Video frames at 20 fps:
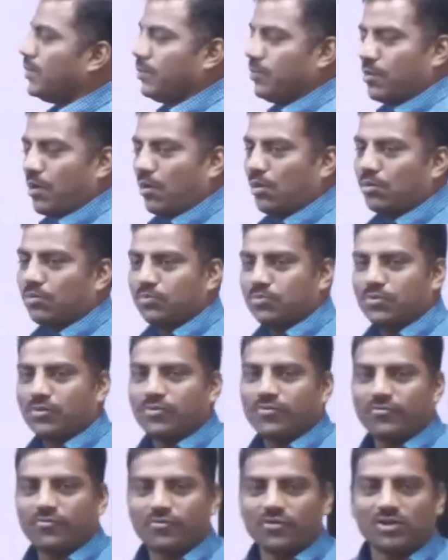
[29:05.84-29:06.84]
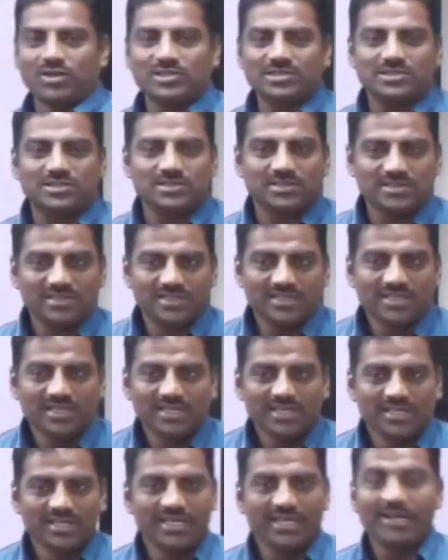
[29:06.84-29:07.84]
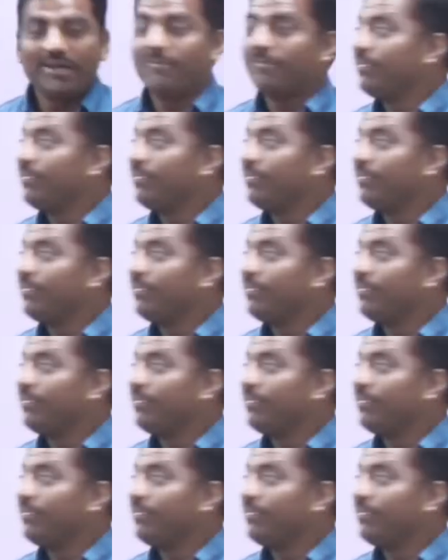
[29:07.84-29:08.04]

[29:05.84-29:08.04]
problem for us. Yeah.